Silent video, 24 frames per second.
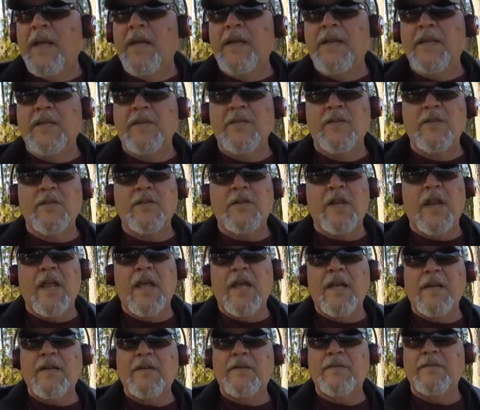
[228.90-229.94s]
and it looked
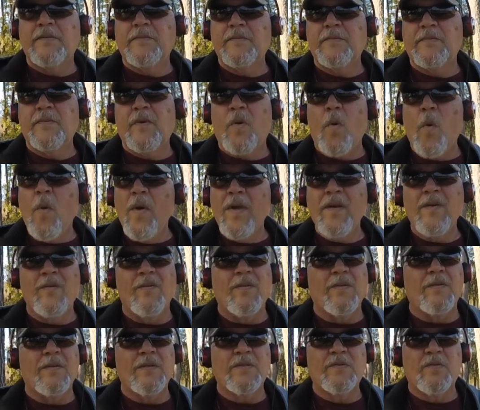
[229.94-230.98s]
like
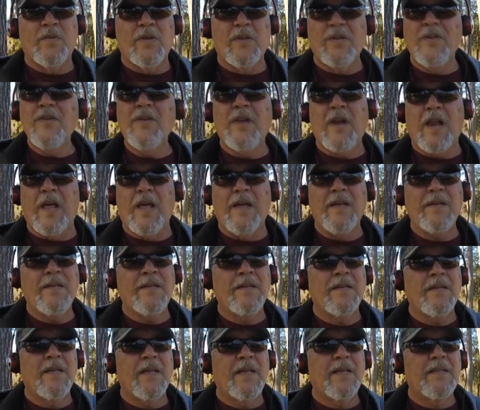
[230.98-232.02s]
oil. Is what it looked
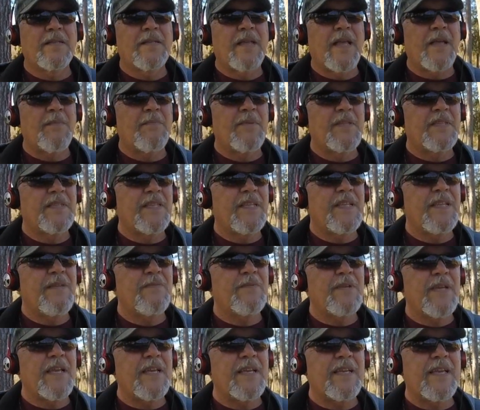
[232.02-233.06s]
like. But then
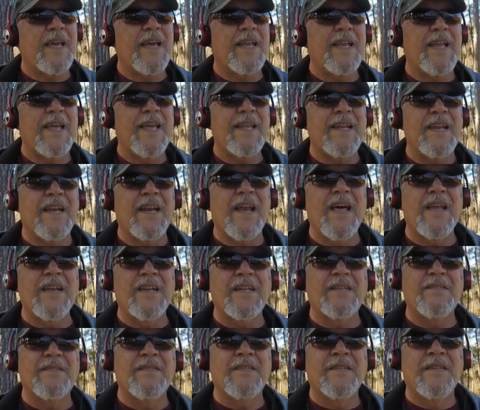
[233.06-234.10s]
it kind of had a lot
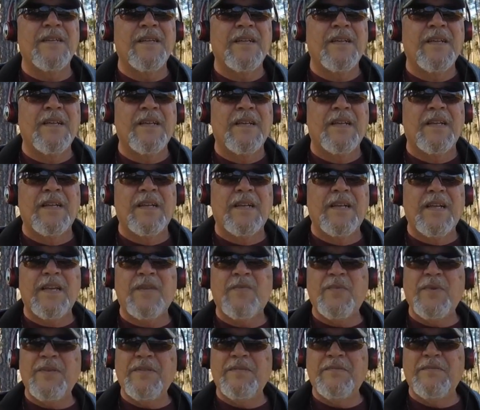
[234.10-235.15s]
of
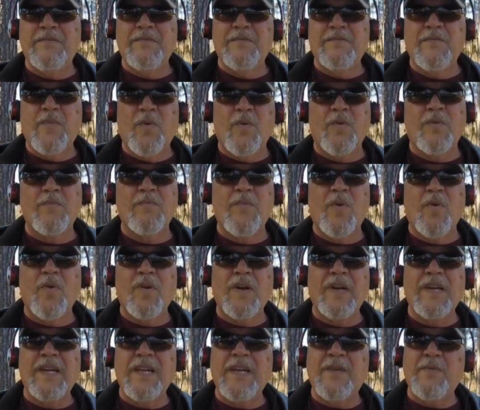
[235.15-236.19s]
liquid, more
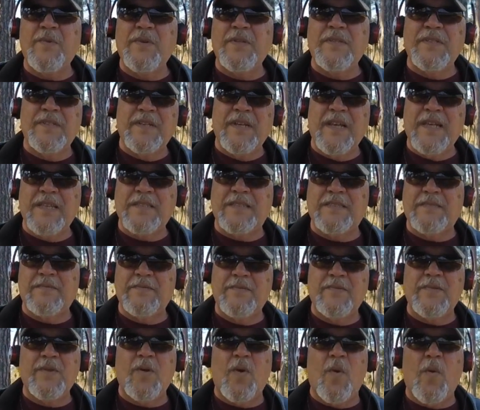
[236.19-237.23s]
liquid and less
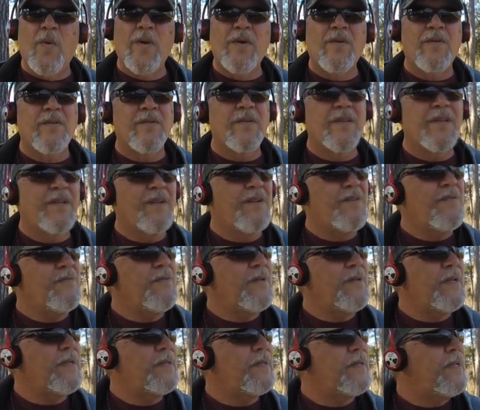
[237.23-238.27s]
oil,
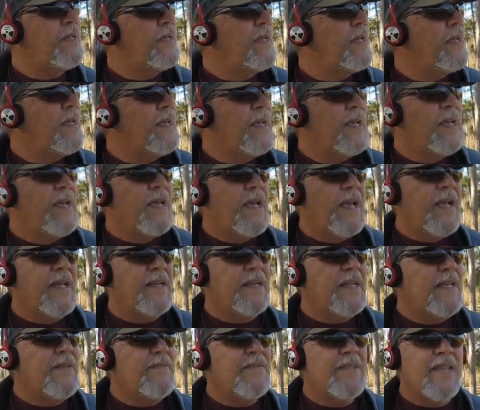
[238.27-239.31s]

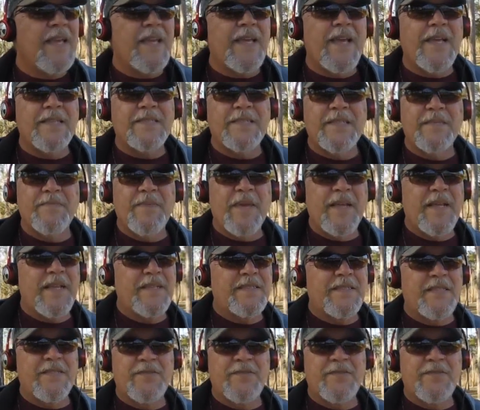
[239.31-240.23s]
And even that guy said, man, he